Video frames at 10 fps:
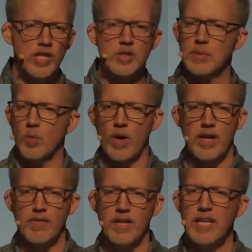Trust me,
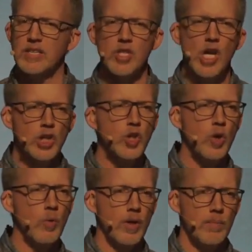whatever it is,
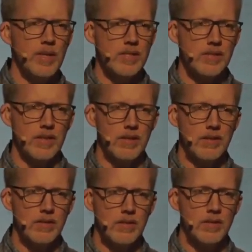you don't want to miss it.
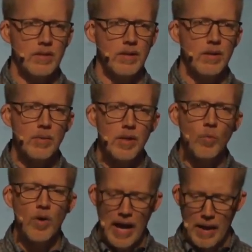
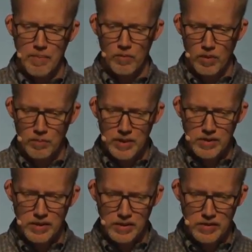But it won't happen with
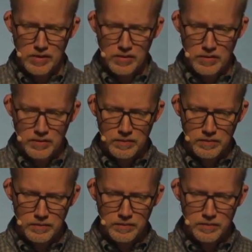busyness.
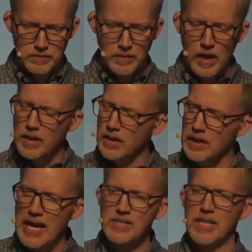
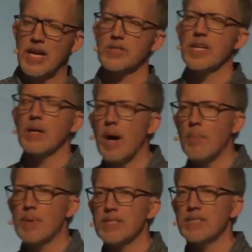The last thing I'll say
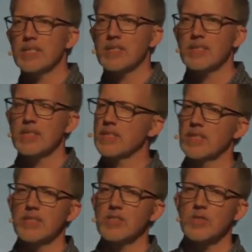about busyness is
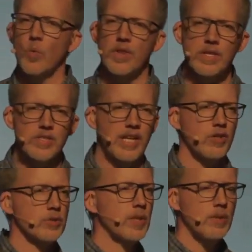this, and this is the one that
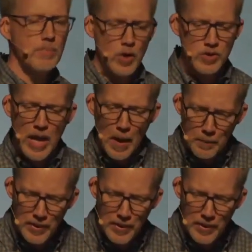scares me the most